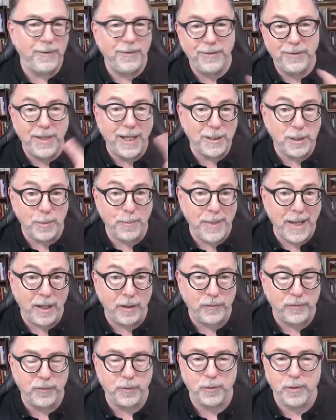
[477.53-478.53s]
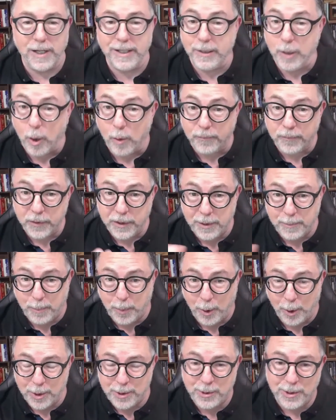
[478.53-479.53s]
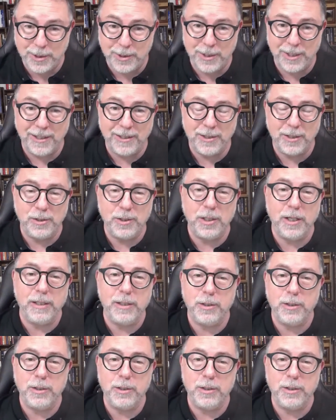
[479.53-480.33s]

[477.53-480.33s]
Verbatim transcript: that's a mouthful, right? And hopefully you pause these things and, and